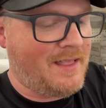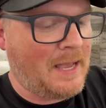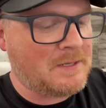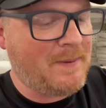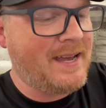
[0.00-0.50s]
Like
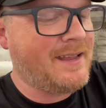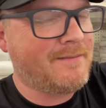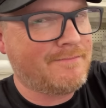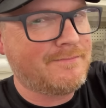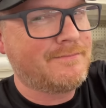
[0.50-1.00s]
I'm spending
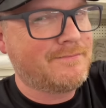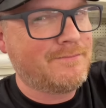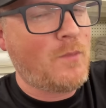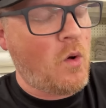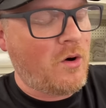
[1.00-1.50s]

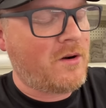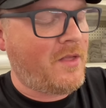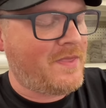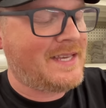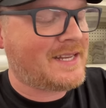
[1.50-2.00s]
more
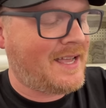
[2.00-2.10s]
on these than